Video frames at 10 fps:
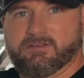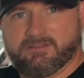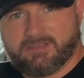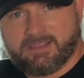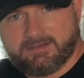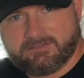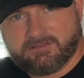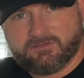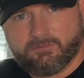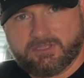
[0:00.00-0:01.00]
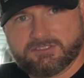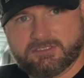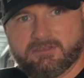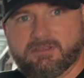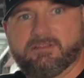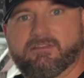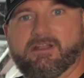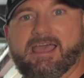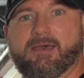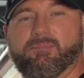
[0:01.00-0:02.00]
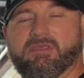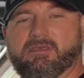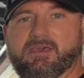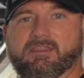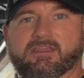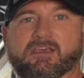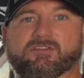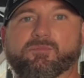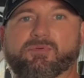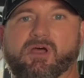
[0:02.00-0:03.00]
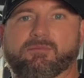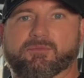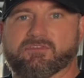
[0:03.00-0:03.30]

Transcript: desired situation, they're happy. They got their problem